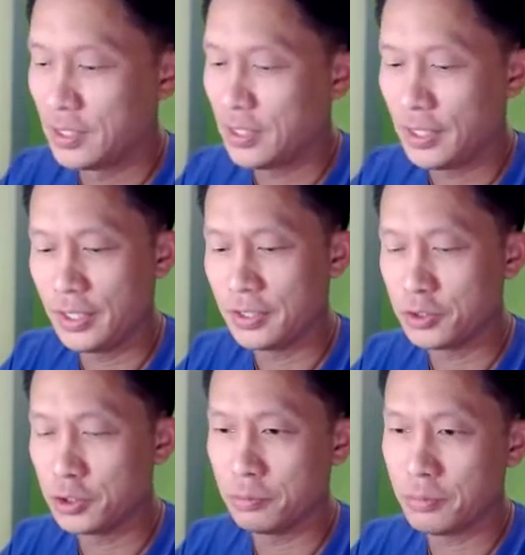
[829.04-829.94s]
And
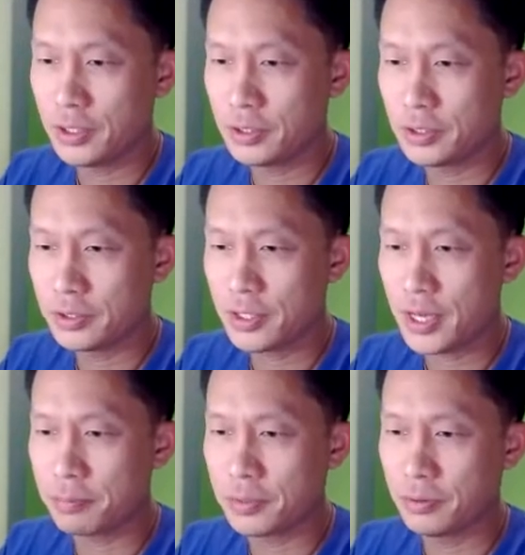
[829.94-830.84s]
to make this
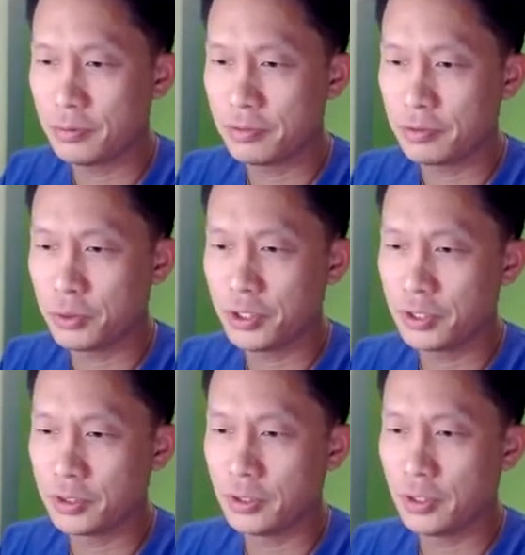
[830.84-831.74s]
happen, we have to put
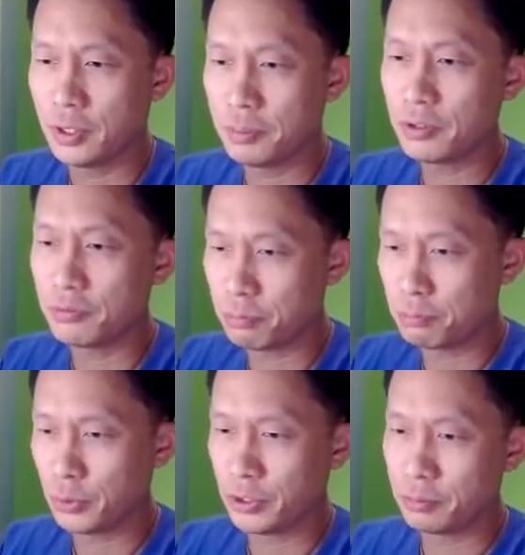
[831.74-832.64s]
in a bit of
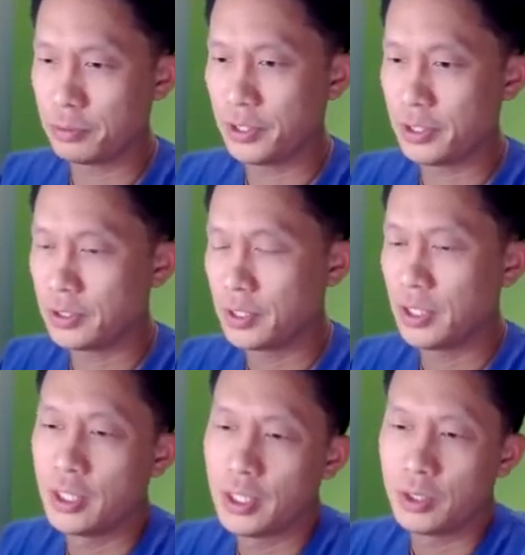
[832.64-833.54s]
boilerplate.
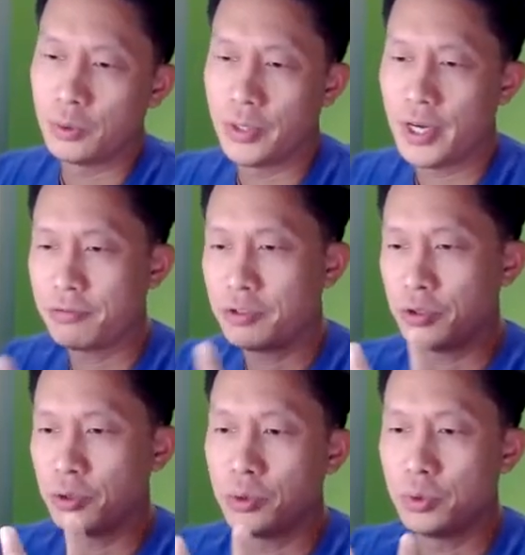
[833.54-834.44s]
We have
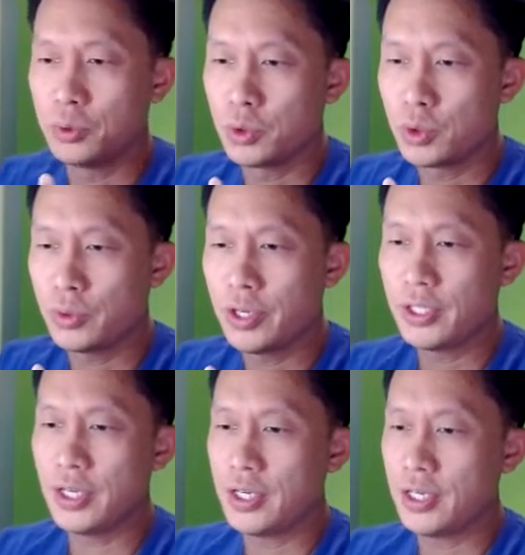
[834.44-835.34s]
to create
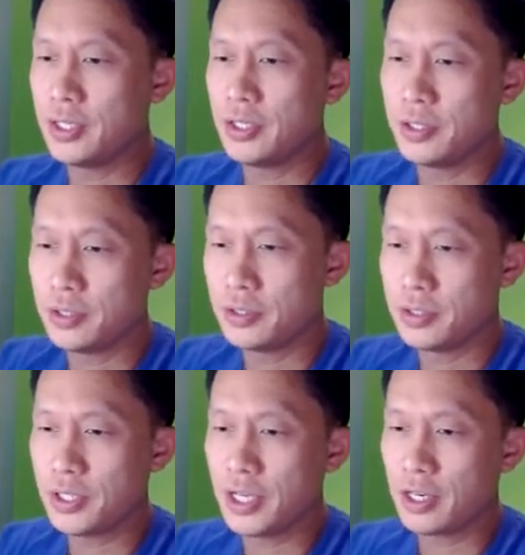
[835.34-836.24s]
a
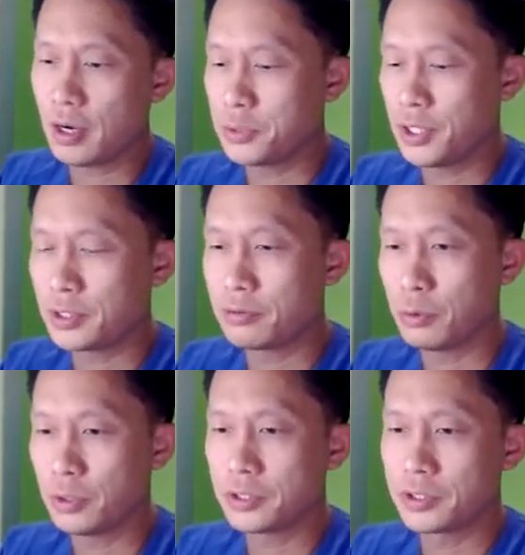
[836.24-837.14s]
state object
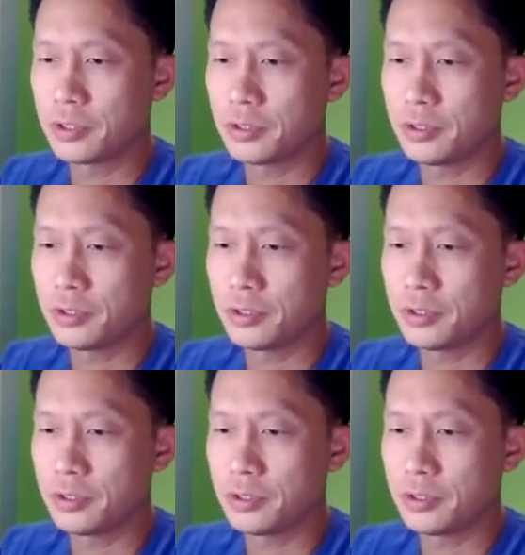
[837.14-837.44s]
for it.